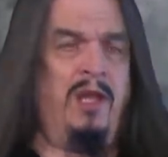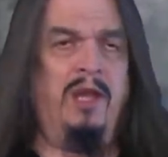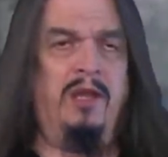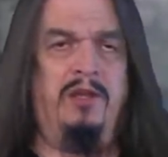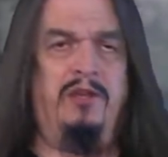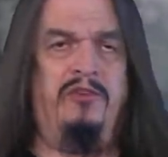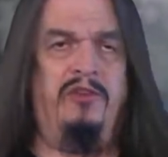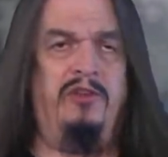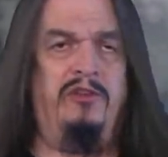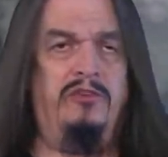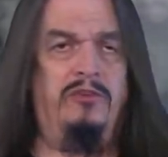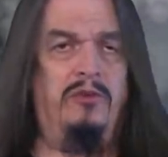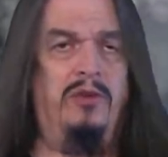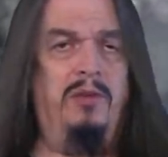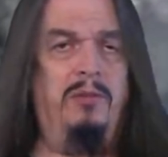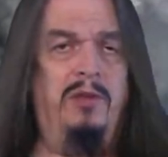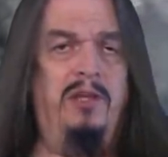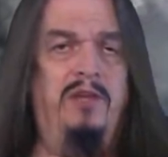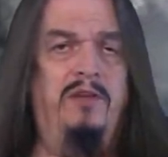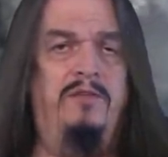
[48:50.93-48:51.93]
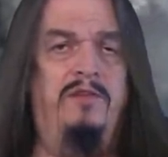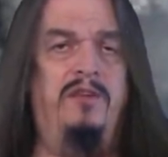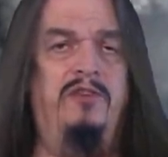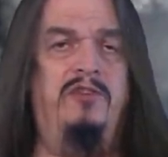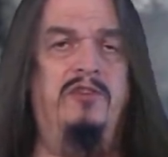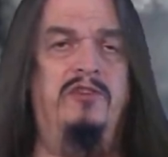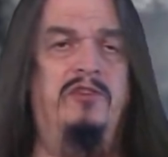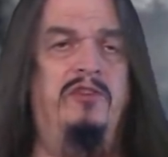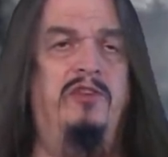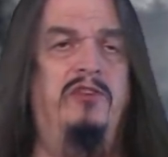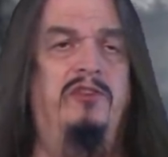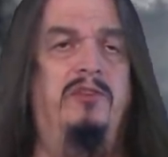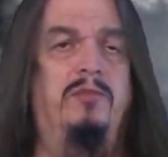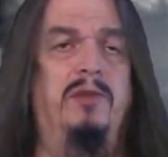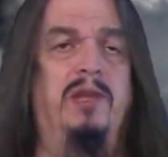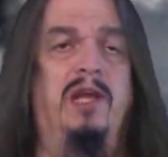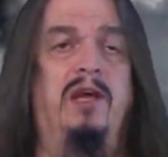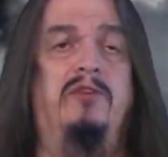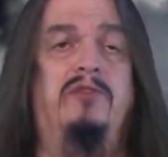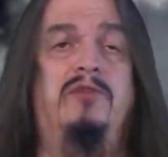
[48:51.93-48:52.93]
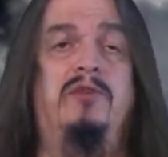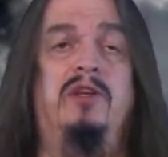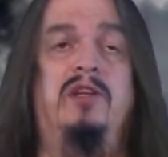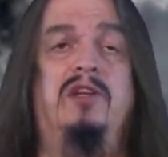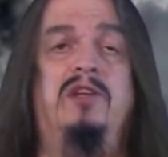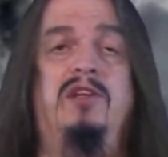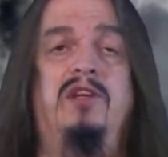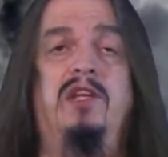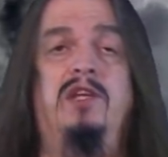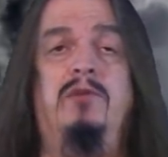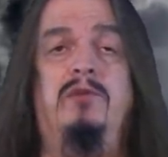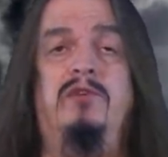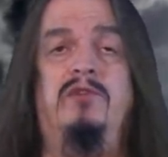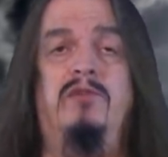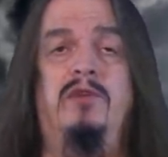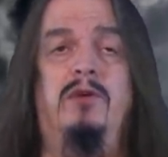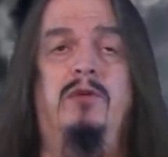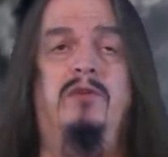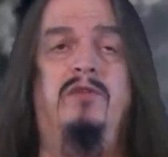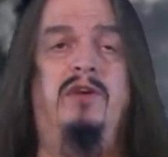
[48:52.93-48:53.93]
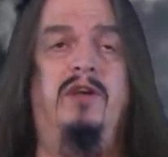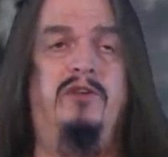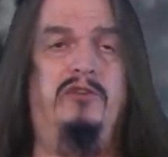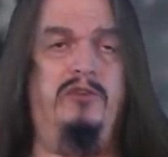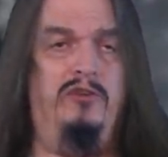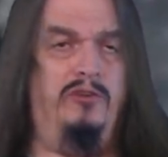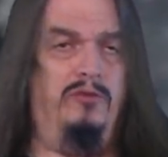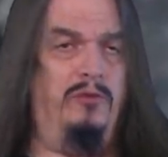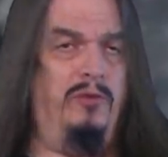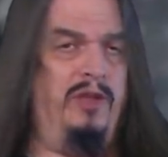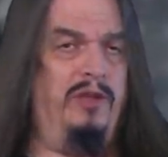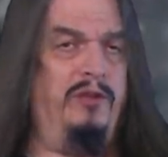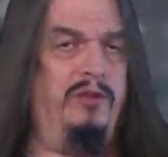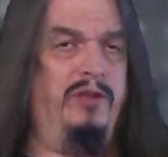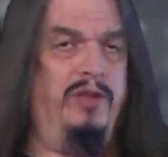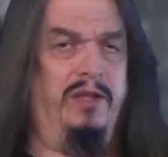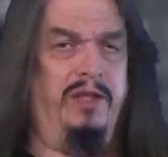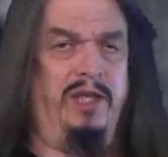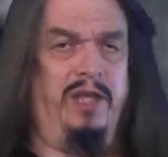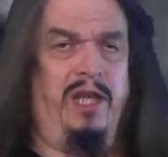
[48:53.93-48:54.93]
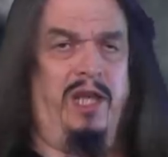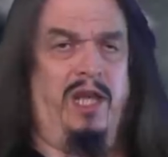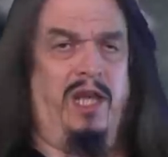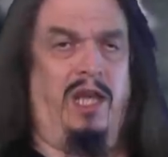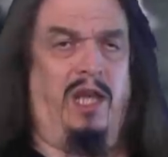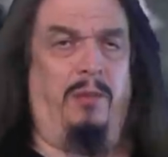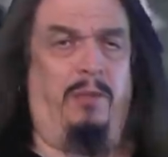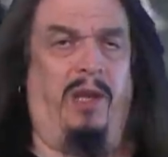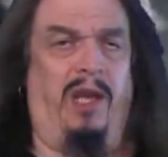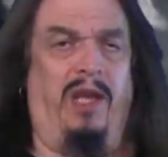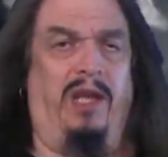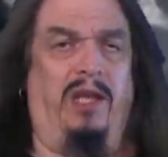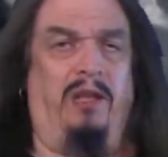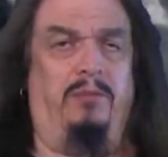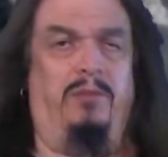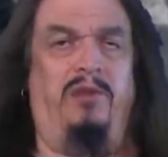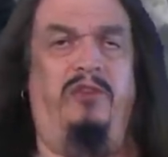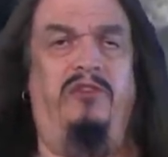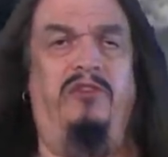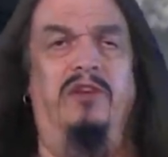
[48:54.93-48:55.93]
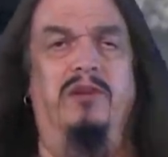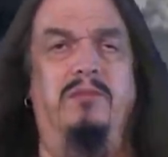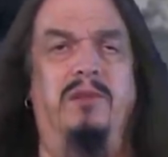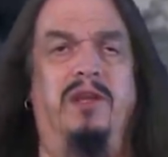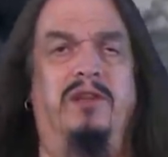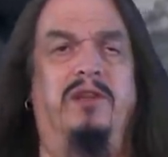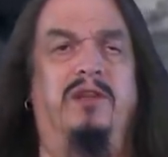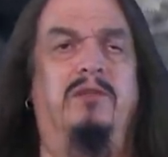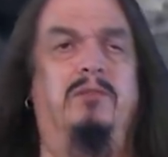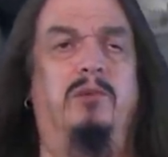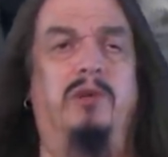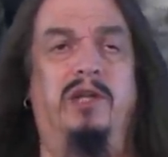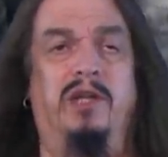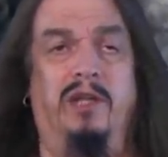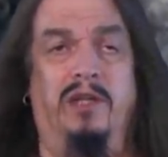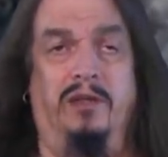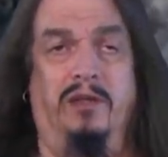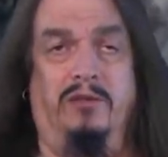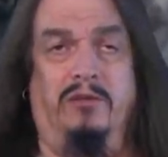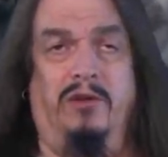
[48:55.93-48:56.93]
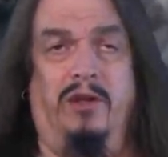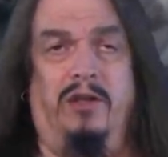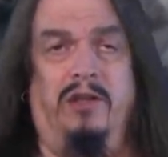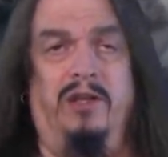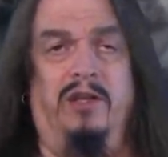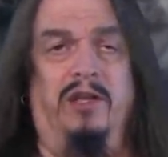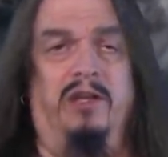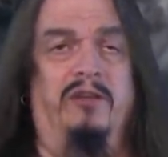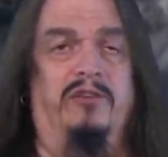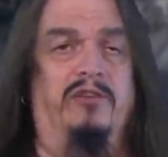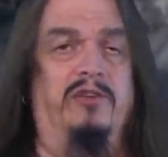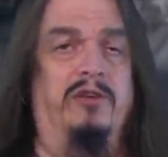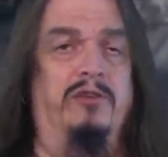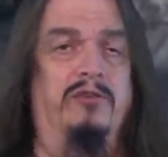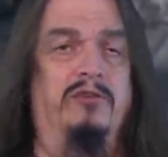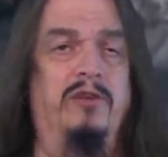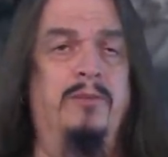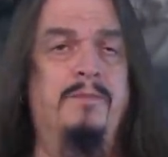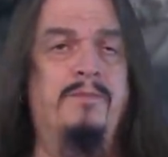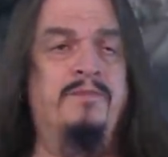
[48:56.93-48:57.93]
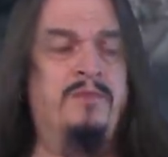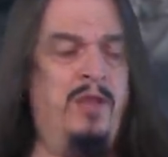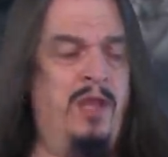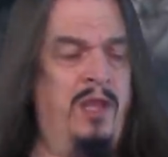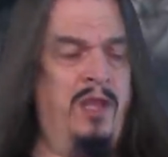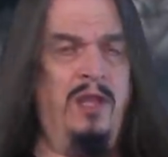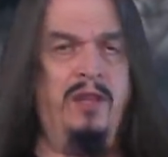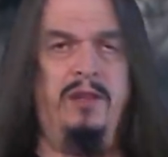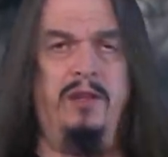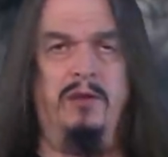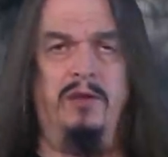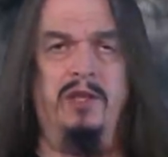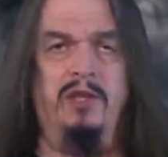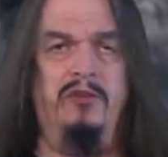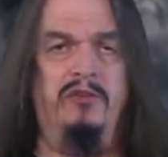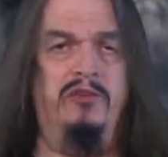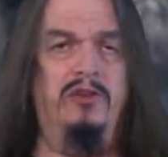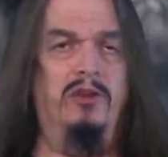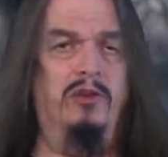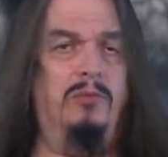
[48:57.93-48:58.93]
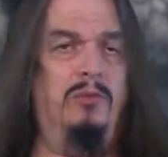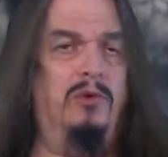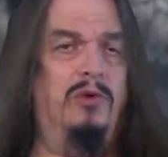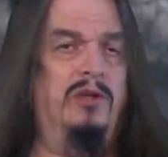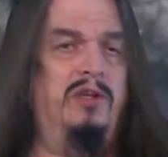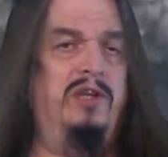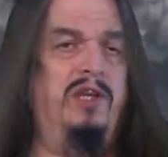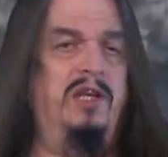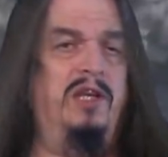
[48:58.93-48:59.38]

And this extremely efficient system allows for a continuous flow of oxygen rather than the hepatic piston method of breathing that crocodiles use. There is no more